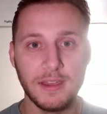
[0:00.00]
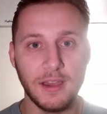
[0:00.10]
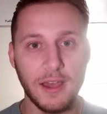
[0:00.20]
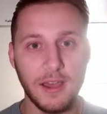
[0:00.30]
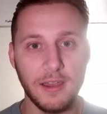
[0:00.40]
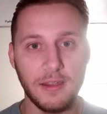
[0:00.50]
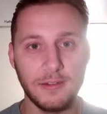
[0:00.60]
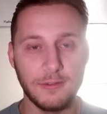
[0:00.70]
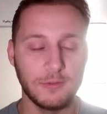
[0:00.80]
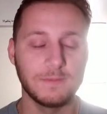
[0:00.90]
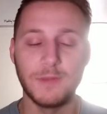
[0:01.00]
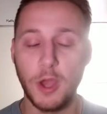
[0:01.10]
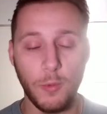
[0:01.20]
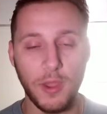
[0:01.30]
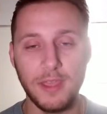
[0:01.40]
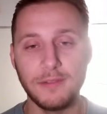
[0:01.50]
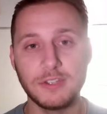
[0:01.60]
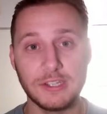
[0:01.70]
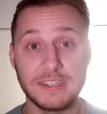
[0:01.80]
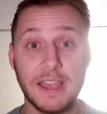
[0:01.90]
or not waive,
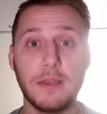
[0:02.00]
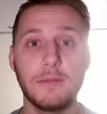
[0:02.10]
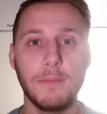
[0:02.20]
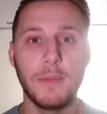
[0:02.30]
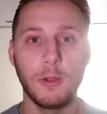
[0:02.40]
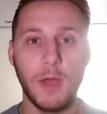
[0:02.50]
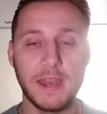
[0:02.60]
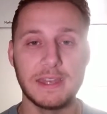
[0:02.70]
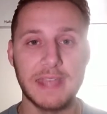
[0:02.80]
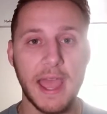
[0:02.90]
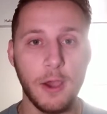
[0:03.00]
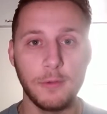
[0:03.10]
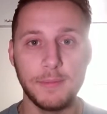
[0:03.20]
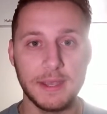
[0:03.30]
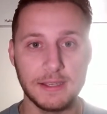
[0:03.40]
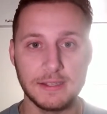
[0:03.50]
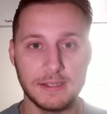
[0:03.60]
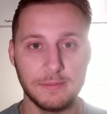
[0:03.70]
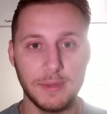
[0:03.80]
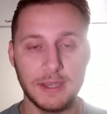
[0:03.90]
just send Meriläinen down
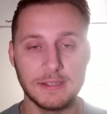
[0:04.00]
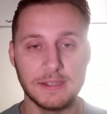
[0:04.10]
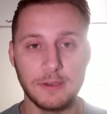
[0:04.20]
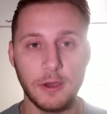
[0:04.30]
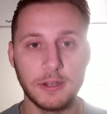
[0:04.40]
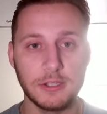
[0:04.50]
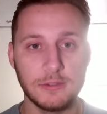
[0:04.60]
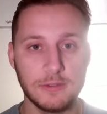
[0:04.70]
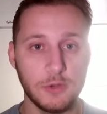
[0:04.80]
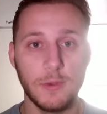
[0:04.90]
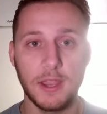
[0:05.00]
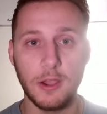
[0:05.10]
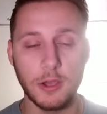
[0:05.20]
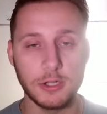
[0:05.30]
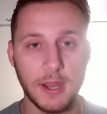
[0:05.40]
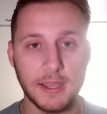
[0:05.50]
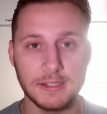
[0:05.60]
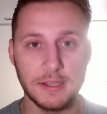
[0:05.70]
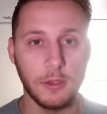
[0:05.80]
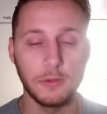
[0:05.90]
because he's on a two-way contract
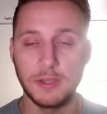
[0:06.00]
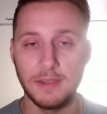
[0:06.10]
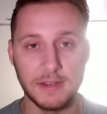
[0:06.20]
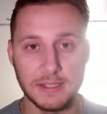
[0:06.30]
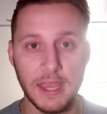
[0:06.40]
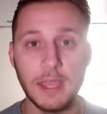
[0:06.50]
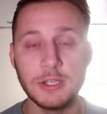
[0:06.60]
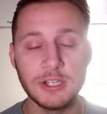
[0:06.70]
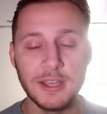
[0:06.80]
still, given his age.